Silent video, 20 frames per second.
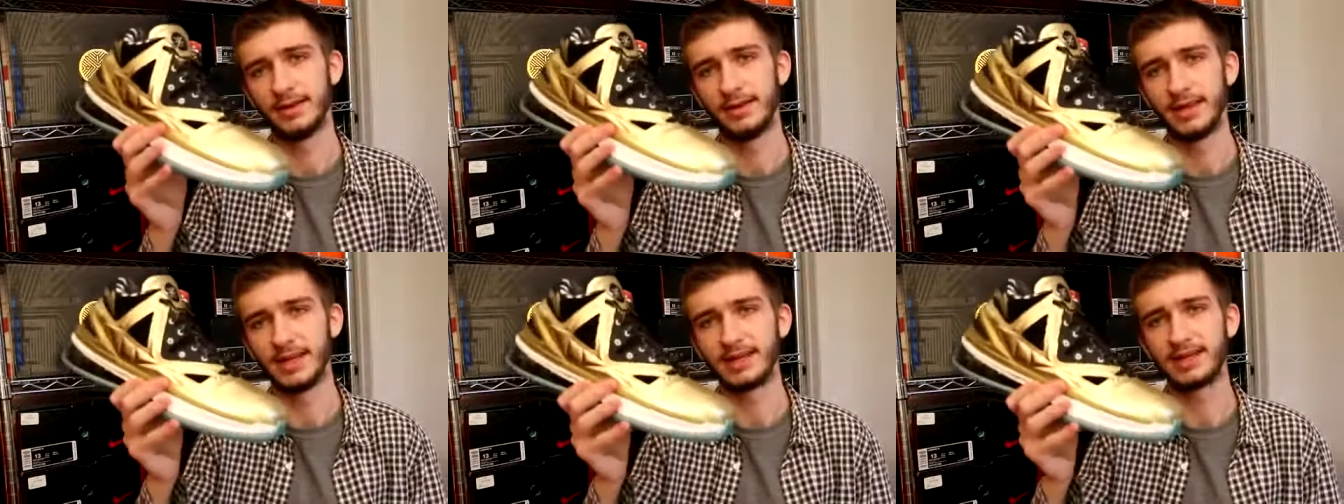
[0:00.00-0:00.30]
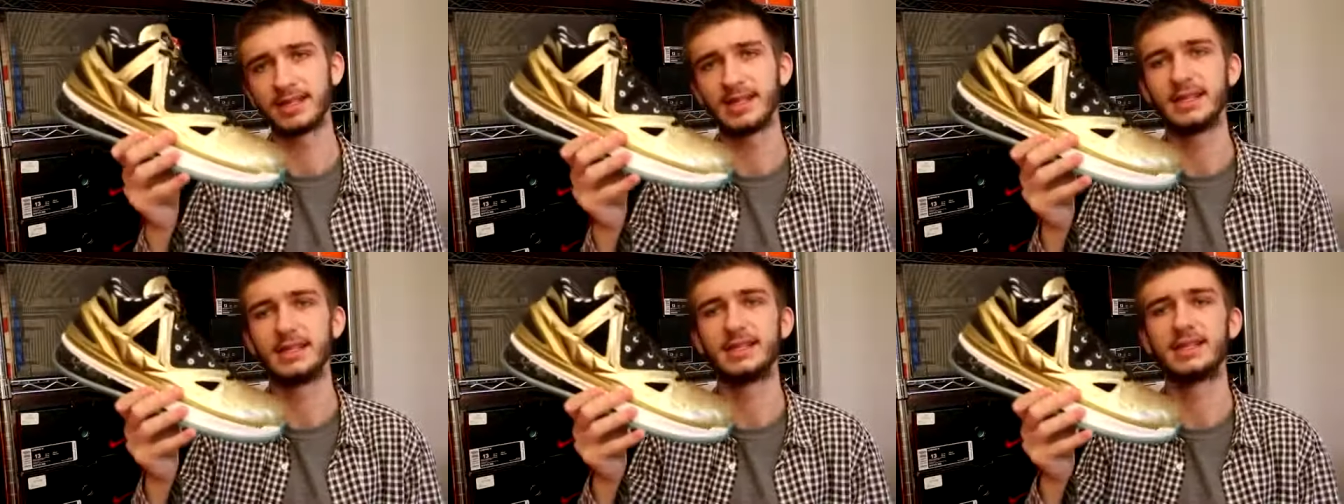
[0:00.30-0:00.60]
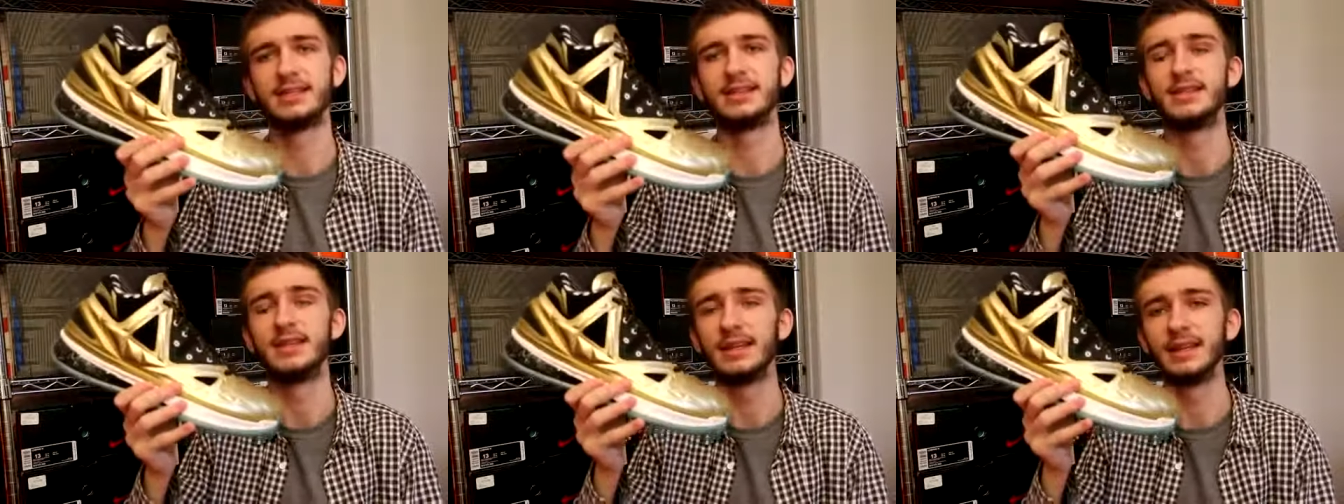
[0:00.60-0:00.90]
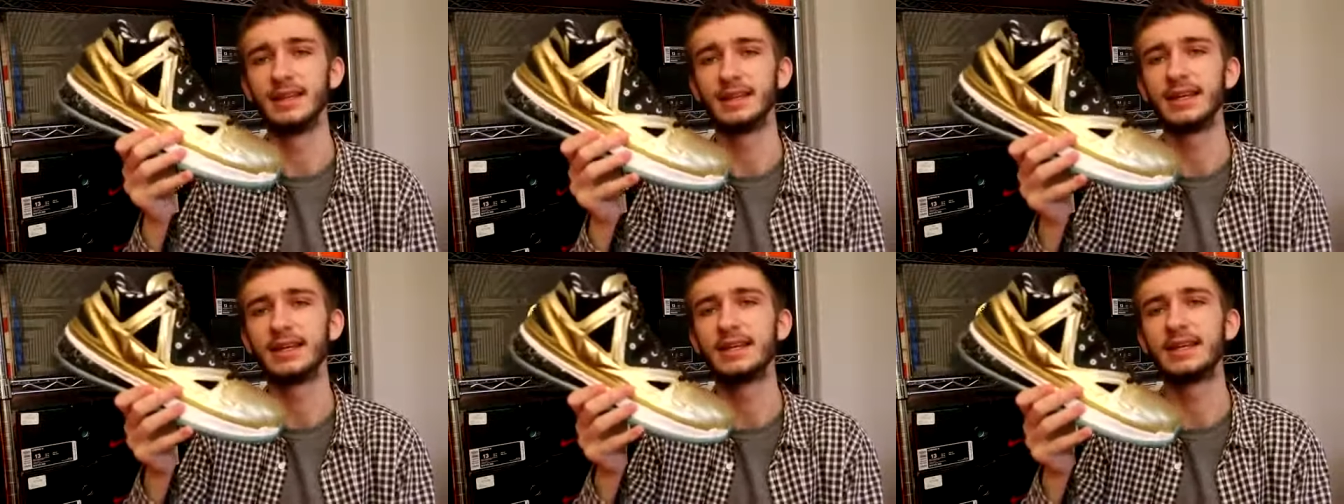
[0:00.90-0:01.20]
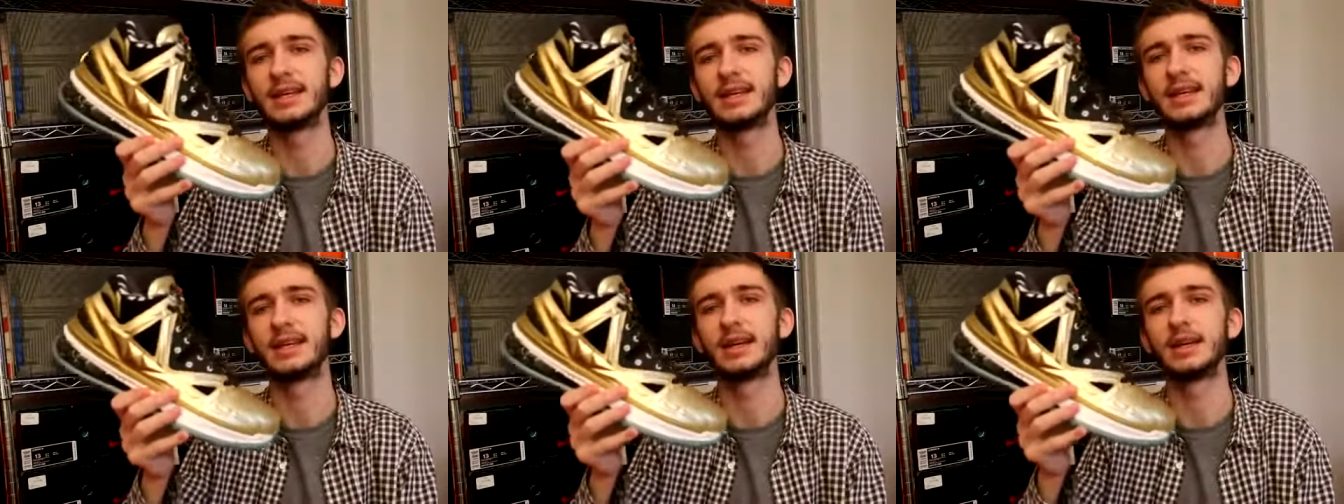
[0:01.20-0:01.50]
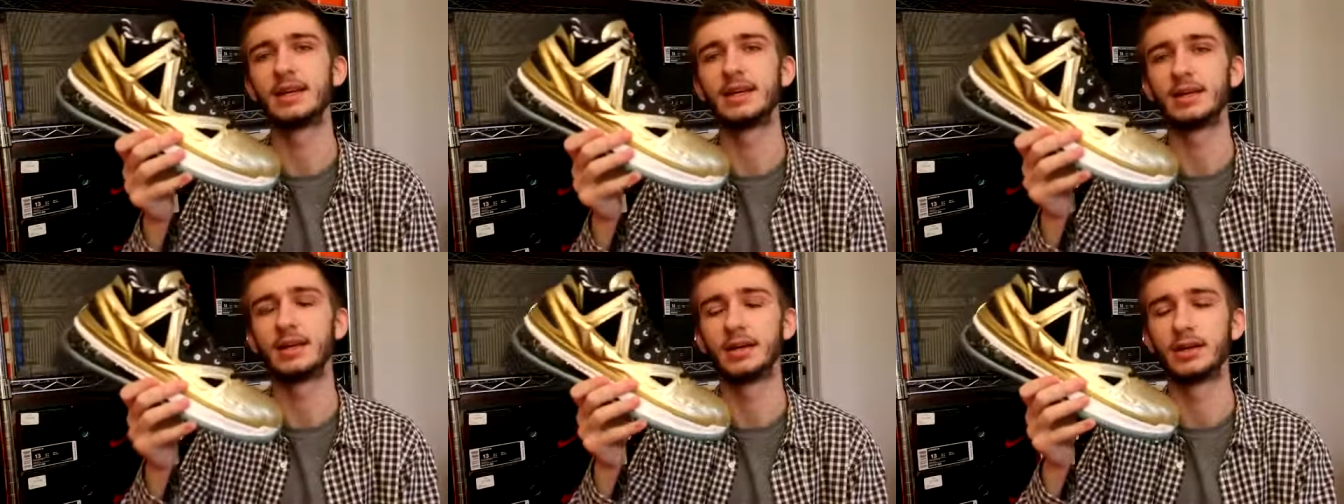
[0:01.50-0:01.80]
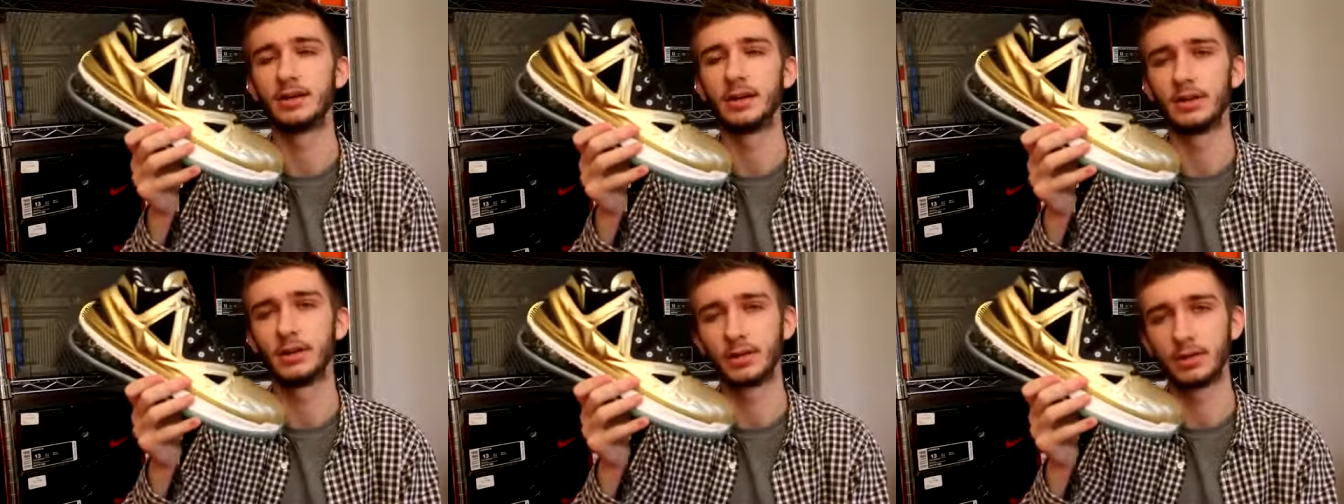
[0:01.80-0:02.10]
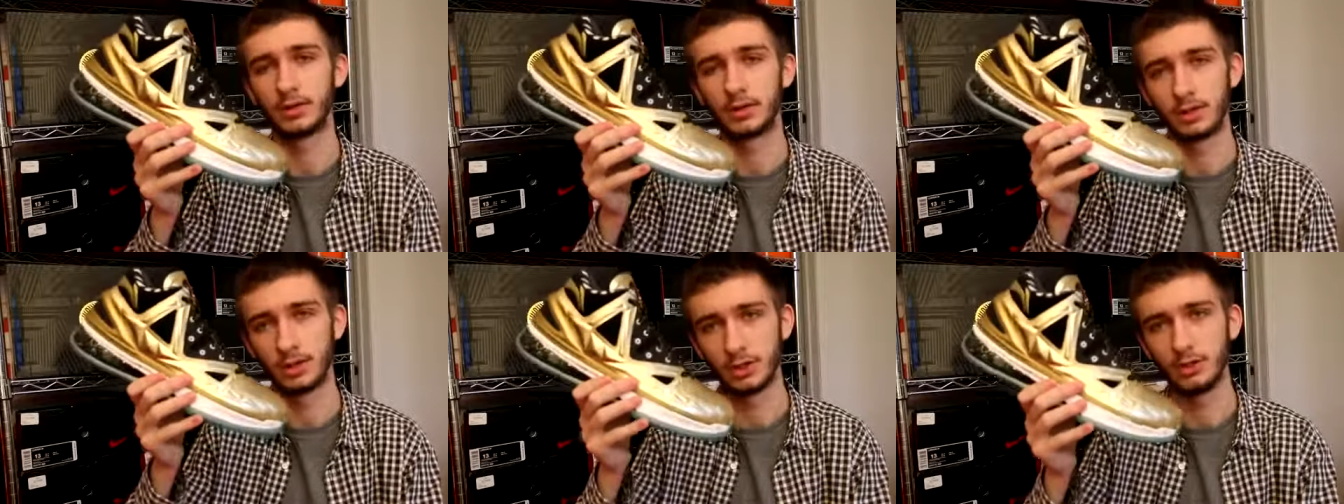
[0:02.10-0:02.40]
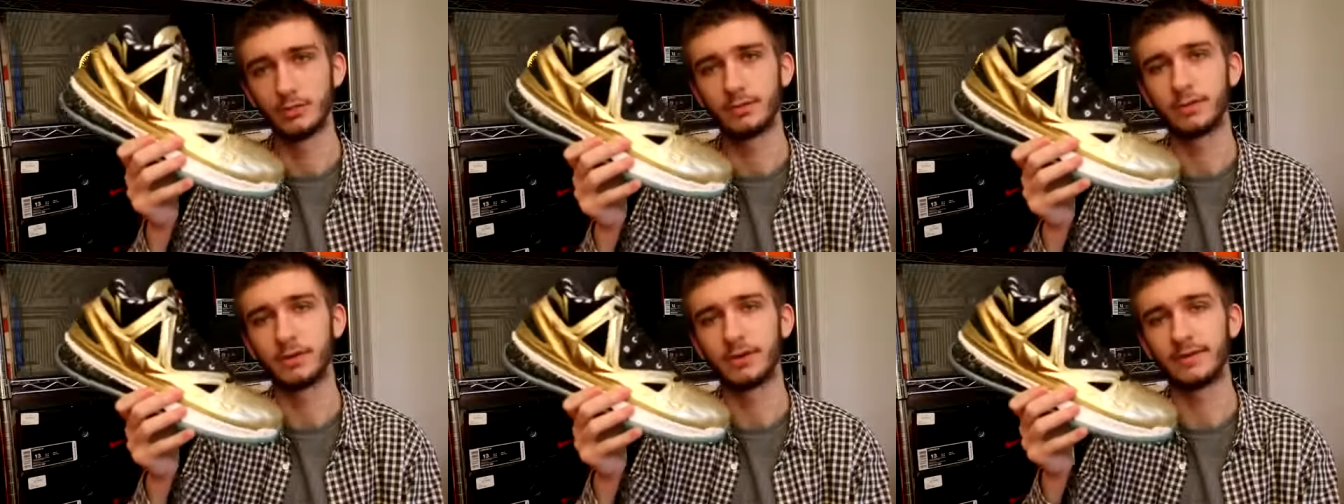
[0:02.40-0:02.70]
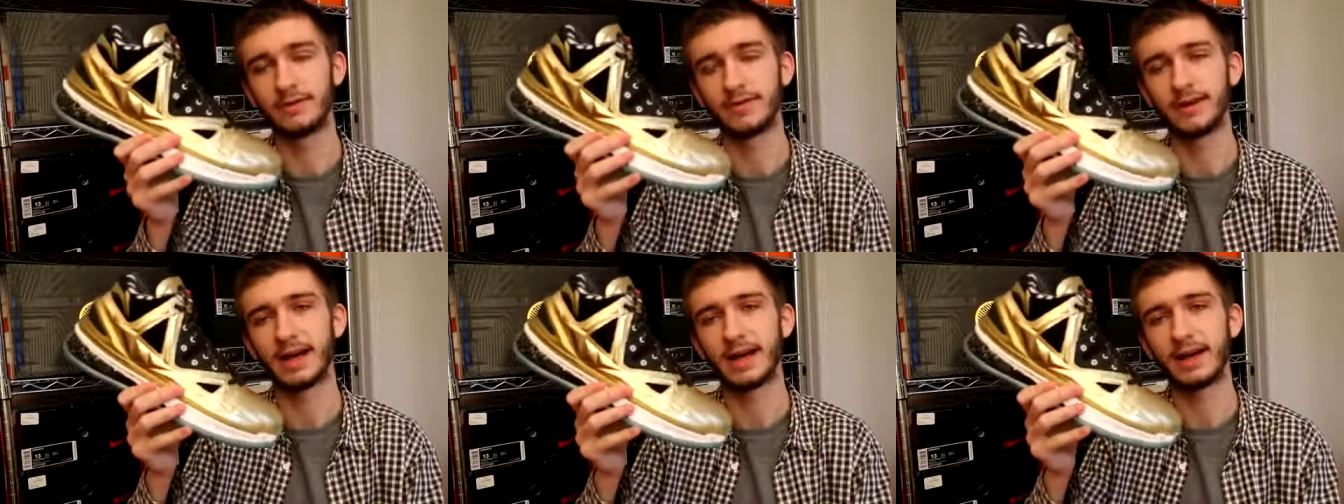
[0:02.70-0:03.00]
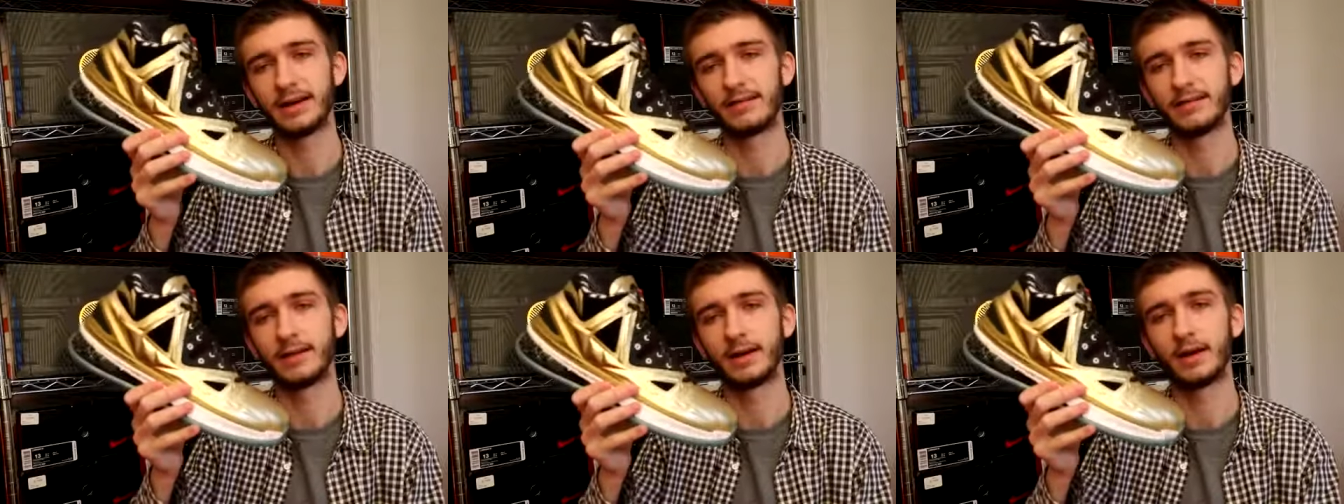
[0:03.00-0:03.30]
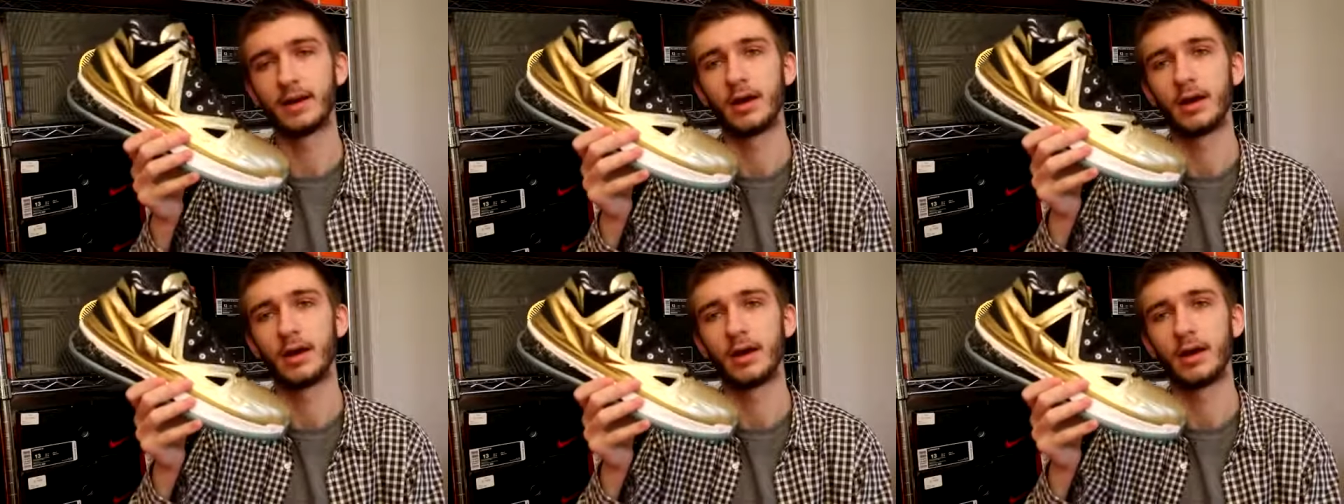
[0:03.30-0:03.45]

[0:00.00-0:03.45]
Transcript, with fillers: This is the Li-Ning two point five